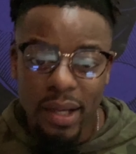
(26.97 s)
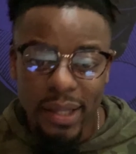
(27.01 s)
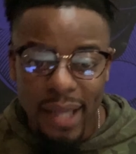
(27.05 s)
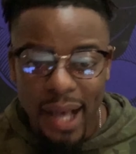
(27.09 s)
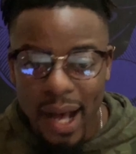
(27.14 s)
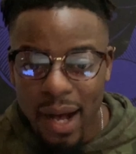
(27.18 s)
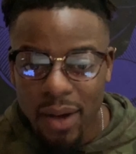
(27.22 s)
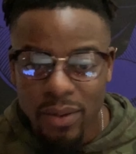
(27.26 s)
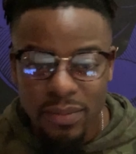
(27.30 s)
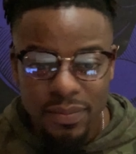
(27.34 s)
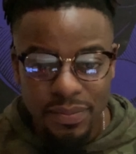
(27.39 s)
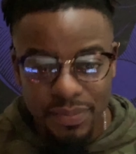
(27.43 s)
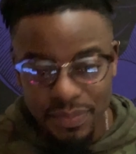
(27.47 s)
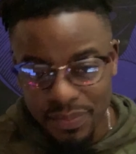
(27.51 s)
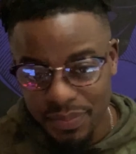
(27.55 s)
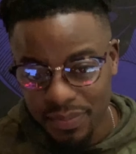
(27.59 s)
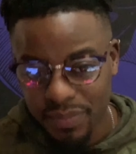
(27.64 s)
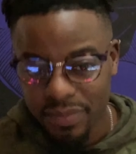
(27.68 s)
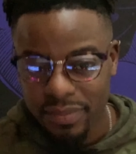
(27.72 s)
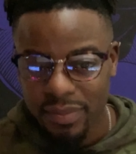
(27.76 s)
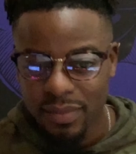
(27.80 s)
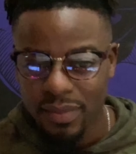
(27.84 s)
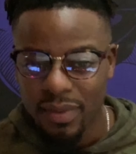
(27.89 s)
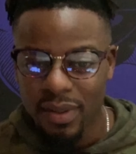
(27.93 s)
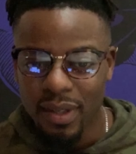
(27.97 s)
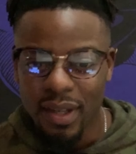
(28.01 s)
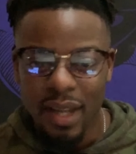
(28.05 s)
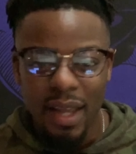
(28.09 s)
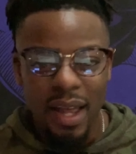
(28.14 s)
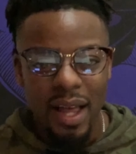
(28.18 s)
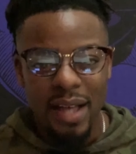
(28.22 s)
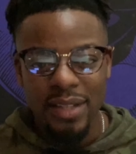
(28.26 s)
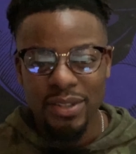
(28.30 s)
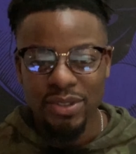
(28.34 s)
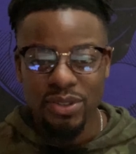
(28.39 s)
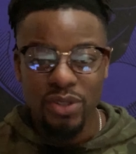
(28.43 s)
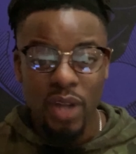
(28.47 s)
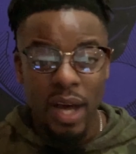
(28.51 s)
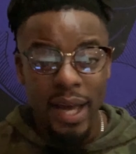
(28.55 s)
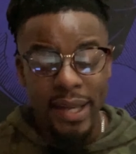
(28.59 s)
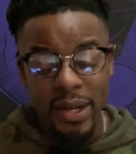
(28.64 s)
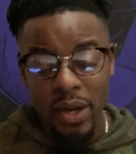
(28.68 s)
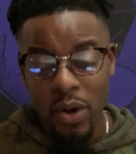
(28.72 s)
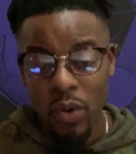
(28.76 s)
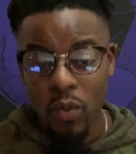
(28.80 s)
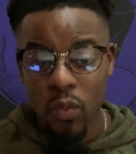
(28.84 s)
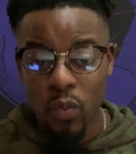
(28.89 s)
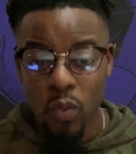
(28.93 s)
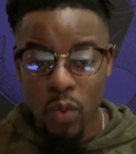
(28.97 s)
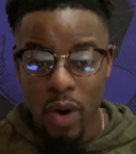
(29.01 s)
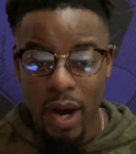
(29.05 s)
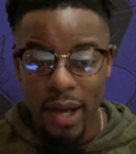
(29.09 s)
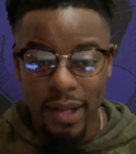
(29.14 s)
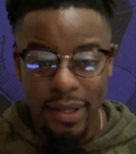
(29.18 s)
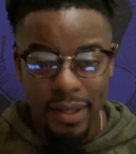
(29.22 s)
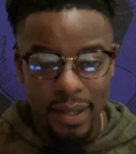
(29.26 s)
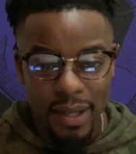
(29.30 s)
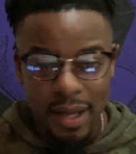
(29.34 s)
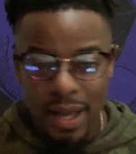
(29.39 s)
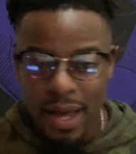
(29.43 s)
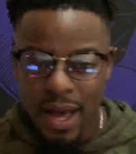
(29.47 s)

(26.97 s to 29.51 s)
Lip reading: count, starting it on 1.